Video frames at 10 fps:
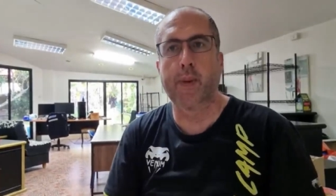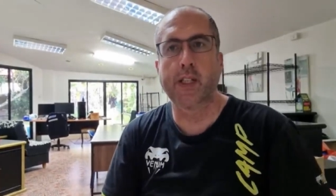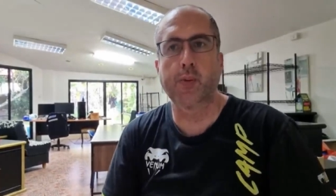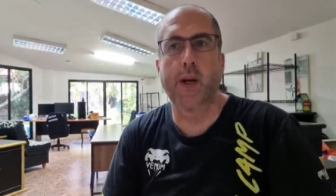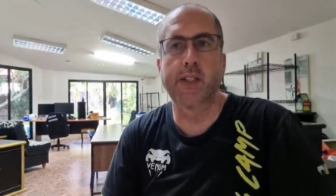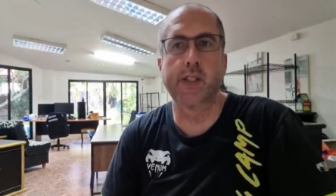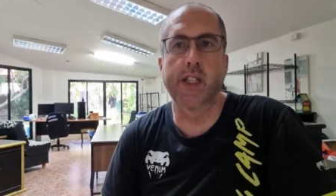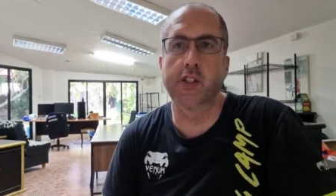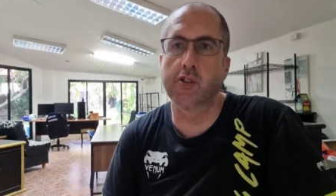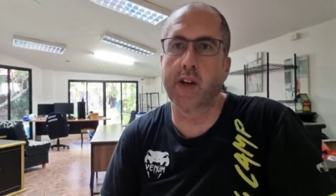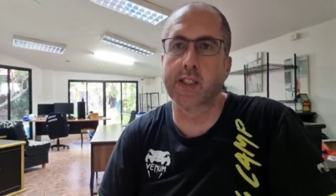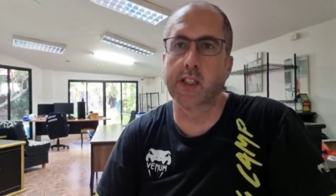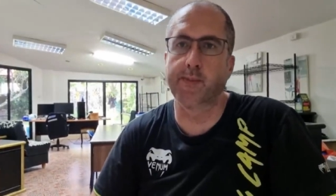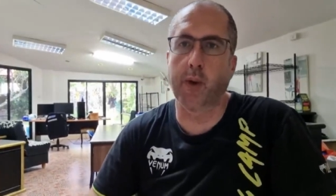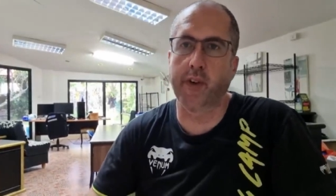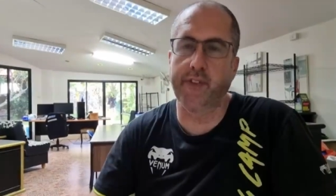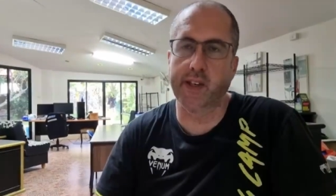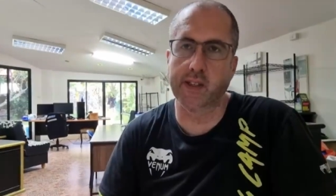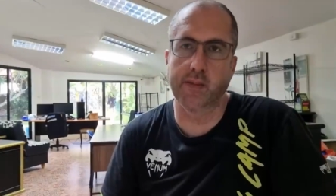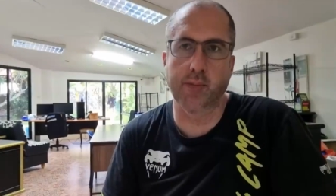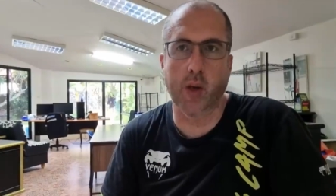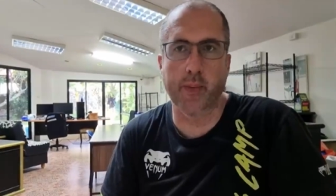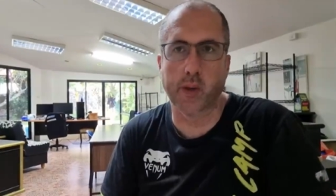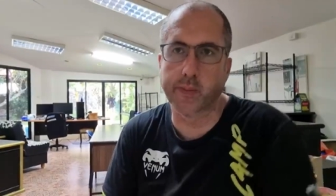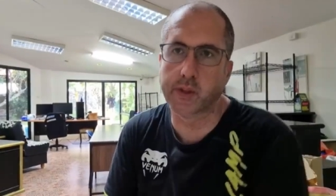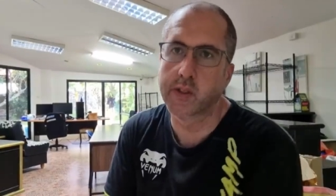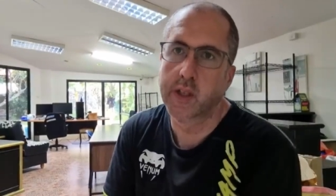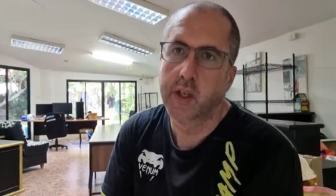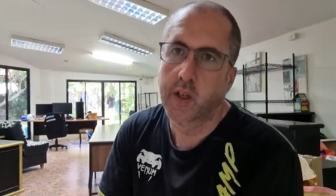The best way to de-stress is by fixing problems.